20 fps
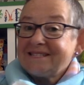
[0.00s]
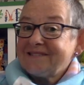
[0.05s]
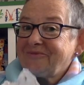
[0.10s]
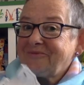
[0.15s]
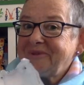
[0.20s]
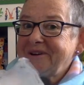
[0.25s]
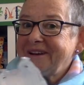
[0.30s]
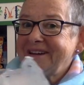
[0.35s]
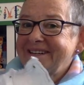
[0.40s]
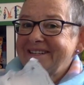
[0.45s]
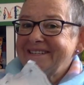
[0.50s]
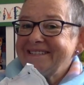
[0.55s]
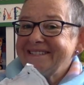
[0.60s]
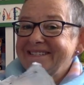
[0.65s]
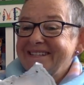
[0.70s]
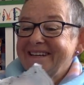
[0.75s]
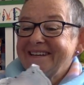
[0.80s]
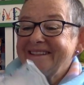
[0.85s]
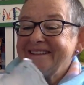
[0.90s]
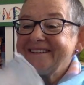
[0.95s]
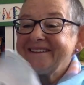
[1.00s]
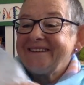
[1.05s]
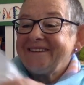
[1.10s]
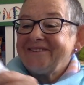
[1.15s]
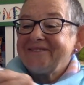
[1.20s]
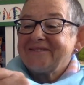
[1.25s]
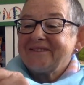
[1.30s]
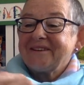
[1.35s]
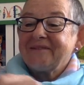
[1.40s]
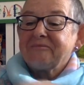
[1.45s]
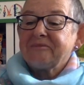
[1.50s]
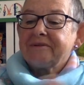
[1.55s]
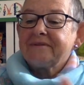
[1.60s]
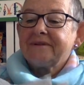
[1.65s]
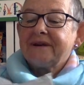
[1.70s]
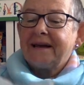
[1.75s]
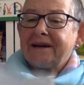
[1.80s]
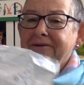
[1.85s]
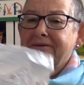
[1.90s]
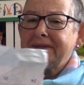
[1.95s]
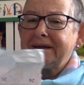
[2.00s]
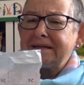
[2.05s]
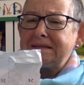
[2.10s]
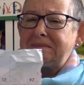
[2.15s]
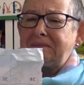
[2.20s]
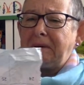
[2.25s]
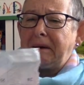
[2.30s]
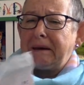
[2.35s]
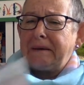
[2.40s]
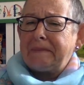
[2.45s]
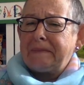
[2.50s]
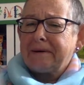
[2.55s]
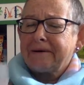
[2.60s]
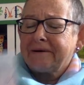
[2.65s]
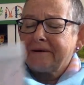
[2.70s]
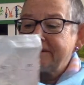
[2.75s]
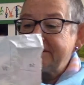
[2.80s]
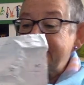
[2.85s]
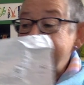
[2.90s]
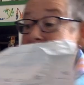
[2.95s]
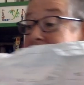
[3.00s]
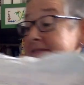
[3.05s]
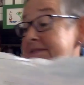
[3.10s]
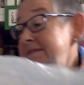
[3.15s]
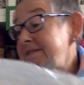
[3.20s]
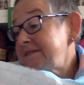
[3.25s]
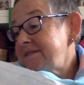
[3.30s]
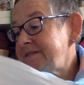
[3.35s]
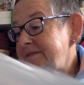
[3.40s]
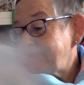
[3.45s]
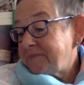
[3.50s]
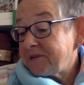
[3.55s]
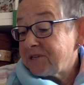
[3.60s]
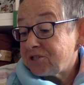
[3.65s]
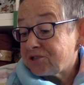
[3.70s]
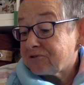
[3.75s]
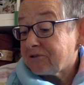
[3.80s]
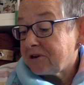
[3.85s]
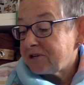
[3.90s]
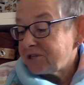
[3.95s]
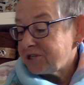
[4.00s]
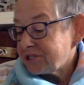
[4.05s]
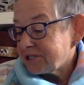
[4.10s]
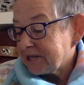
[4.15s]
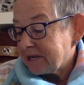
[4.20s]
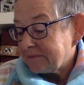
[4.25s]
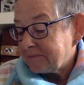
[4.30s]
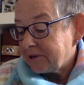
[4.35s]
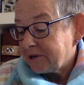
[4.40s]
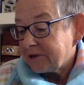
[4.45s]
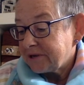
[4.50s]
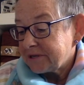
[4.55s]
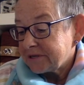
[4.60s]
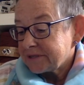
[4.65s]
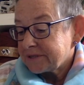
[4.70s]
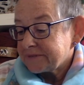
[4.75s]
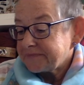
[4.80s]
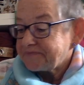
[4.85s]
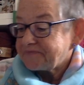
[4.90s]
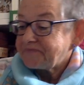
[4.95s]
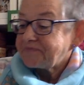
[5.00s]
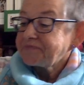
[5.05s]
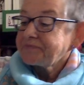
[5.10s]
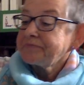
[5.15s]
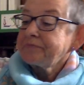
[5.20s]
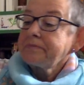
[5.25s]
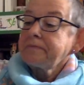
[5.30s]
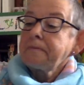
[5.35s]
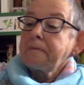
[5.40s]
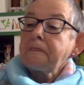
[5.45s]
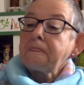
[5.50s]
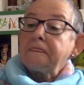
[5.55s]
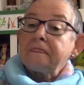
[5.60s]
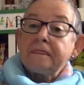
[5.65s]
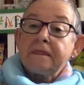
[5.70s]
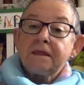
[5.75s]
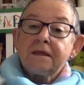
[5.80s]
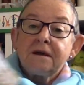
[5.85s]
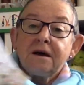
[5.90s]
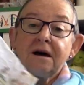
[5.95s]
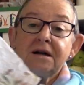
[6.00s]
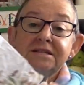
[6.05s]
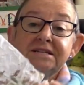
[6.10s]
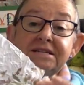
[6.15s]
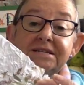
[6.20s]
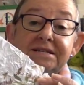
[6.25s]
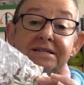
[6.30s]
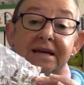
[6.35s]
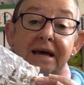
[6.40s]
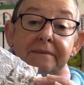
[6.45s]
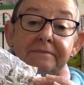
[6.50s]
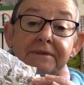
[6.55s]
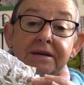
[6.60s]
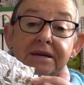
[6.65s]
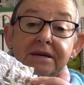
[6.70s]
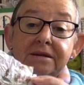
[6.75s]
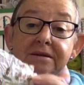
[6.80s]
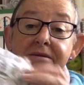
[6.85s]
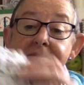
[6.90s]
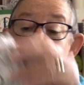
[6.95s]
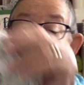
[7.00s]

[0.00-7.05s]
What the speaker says: Weird, isn't it, that you think, well, hang on, that's paper, but it scrunches up nice. I did a napkin.